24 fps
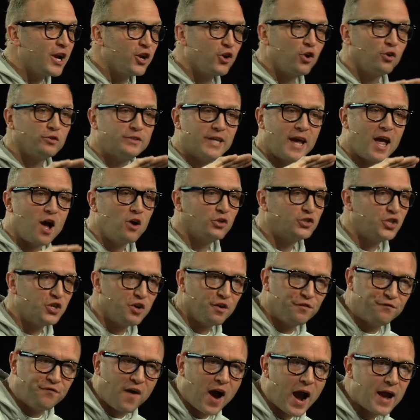to go down till
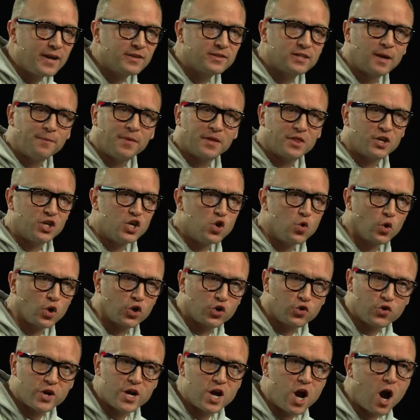you find something that you
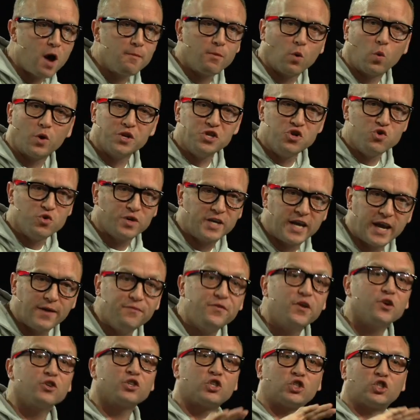agree on, but when you get
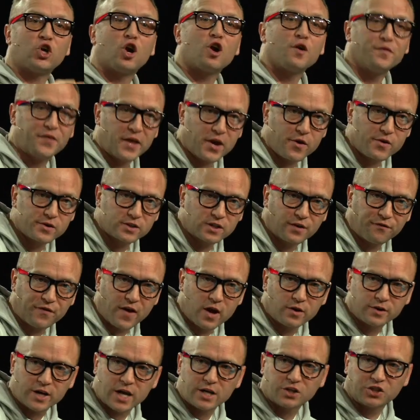there, start there as the
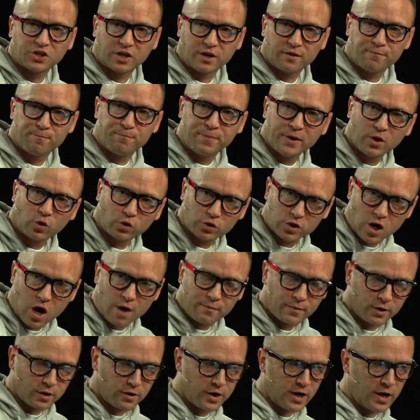foundation and build
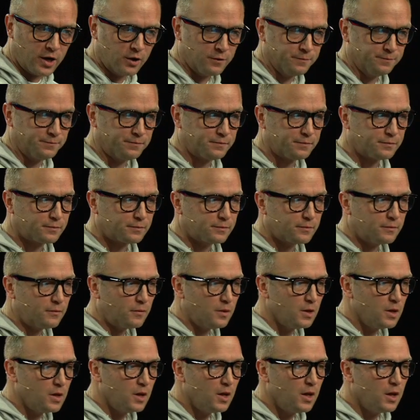common ground.
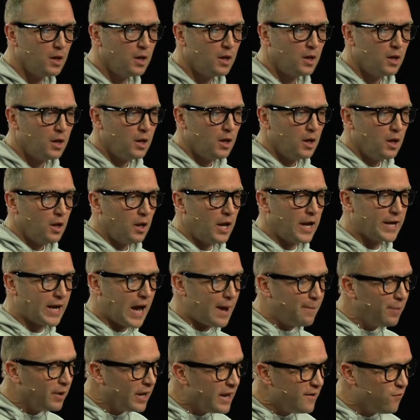Like, I
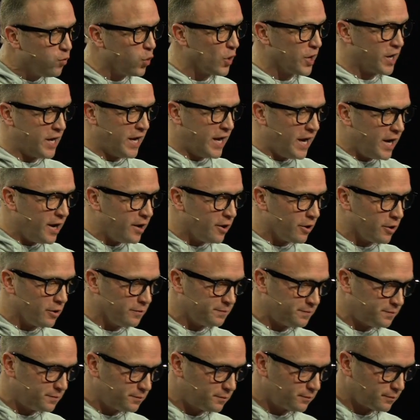believe we're
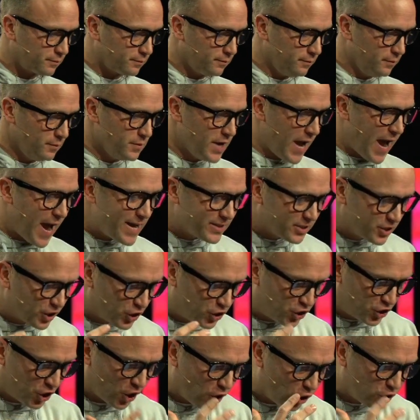here as the
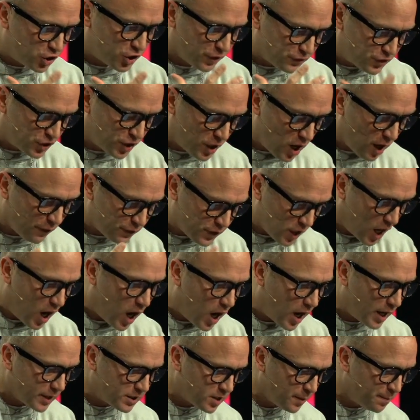church of, of
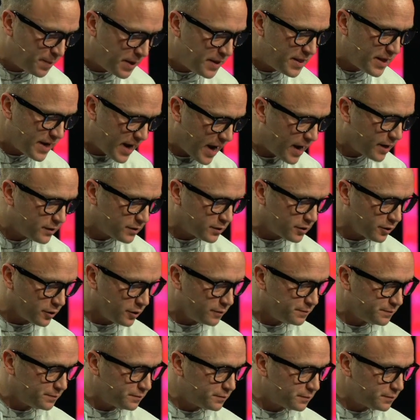God to be the answer.